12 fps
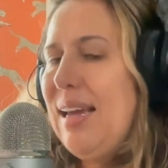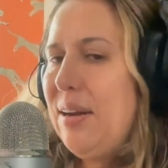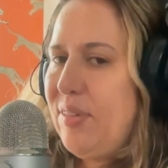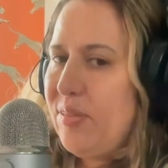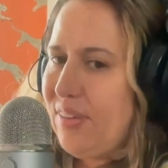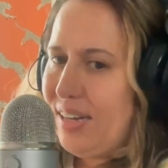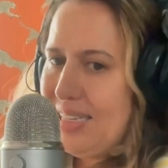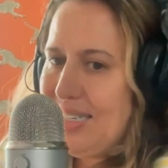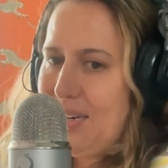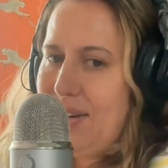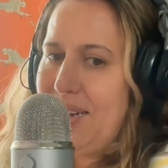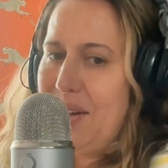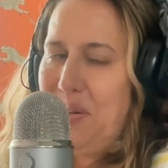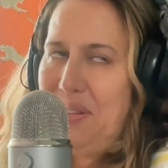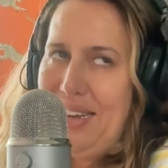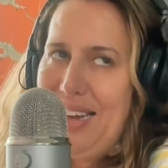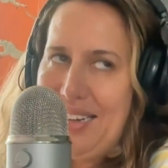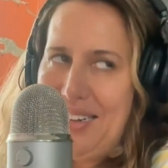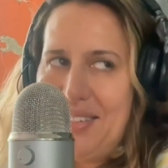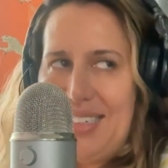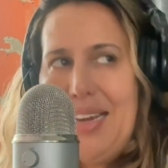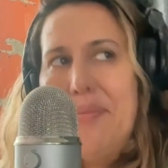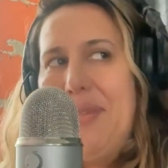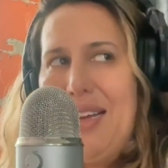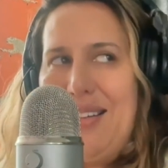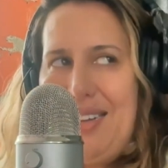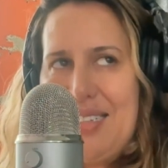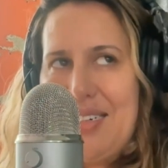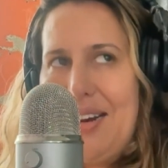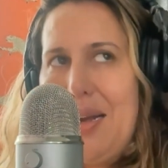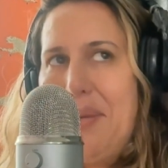And if you find the secret cannoli and you DM me on Instagram,